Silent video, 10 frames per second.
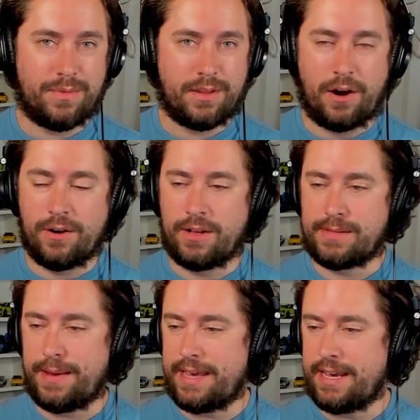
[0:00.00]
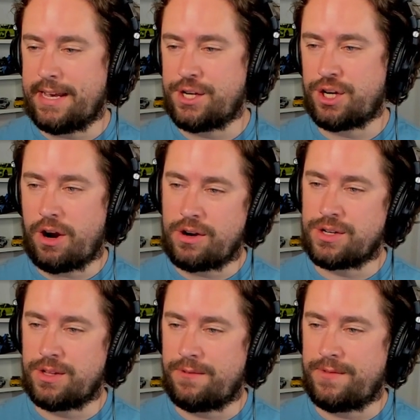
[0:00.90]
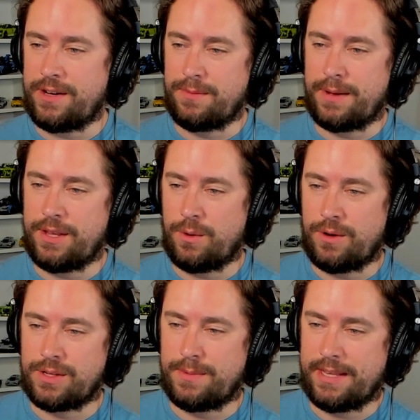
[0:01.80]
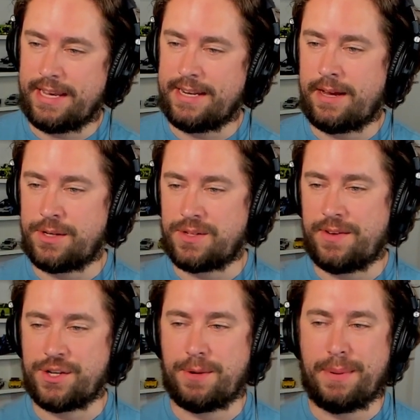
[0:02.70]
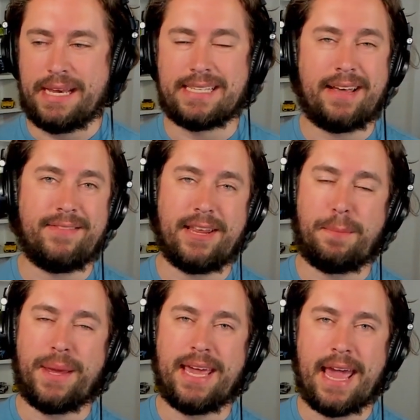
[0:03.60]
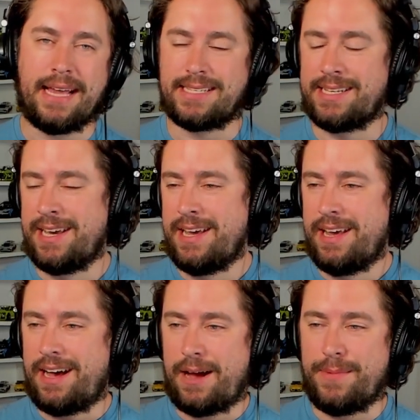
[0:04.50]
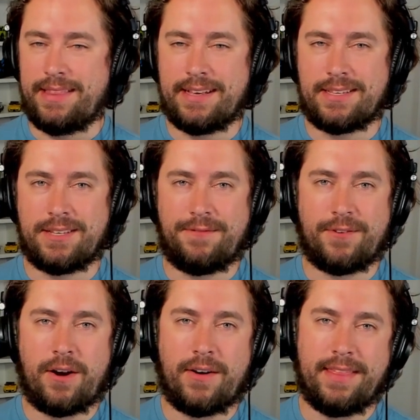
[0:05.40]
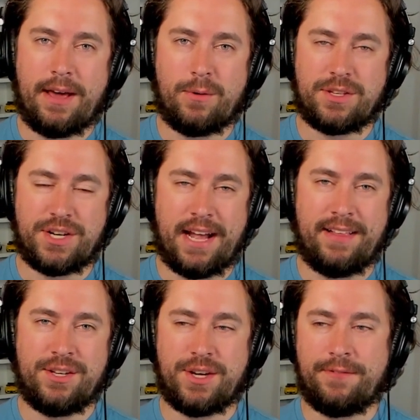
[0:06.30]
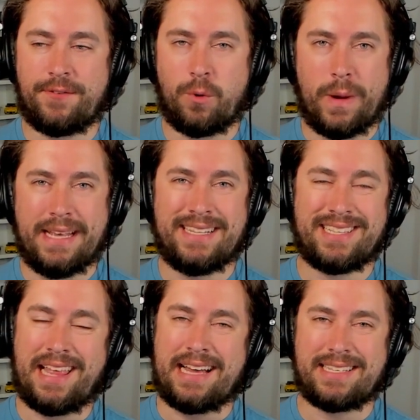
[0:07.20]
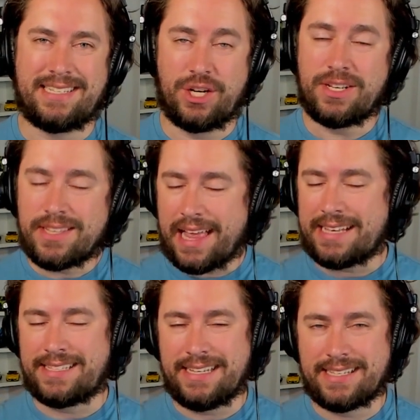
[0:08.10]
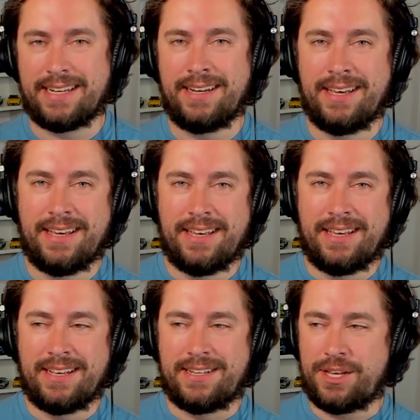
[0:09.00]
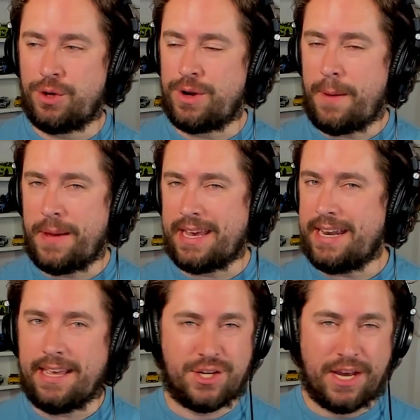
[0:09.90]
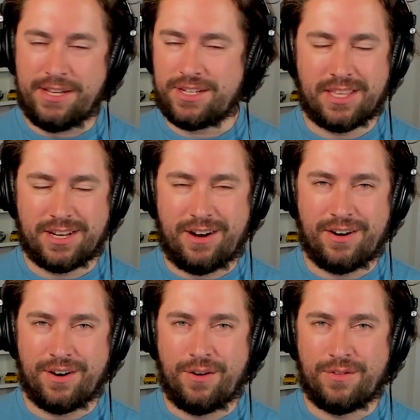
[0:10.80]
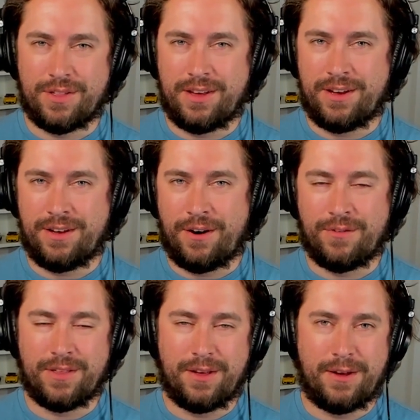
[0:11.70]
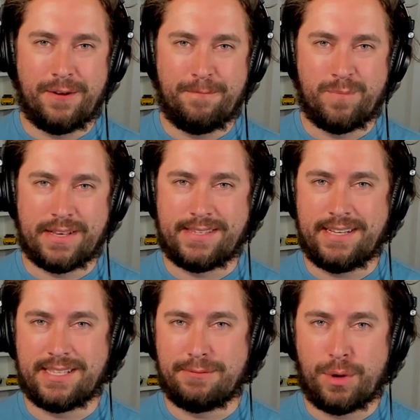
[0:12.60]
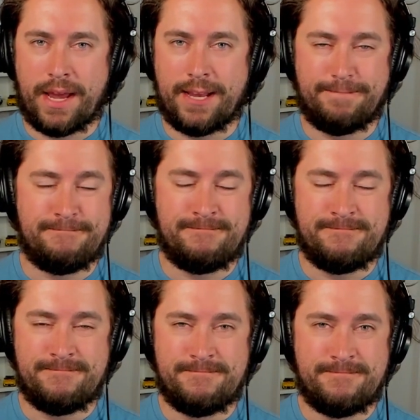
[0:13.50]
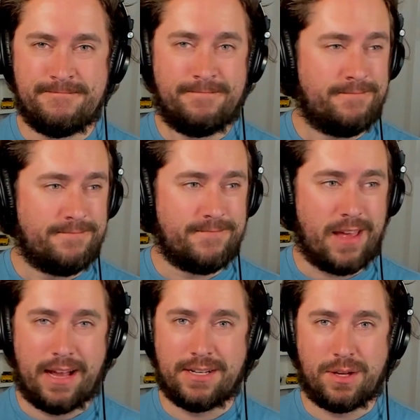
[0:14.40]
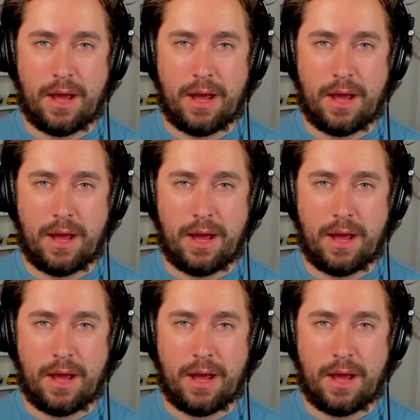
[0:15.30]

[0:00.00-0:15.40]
Carlos making a charge to the field, but you ultimately end up just finishing P7 and P8. I mean, this is a Ferrari that was challenging for wins just last season. Did you not make any changes to the car over the season break? I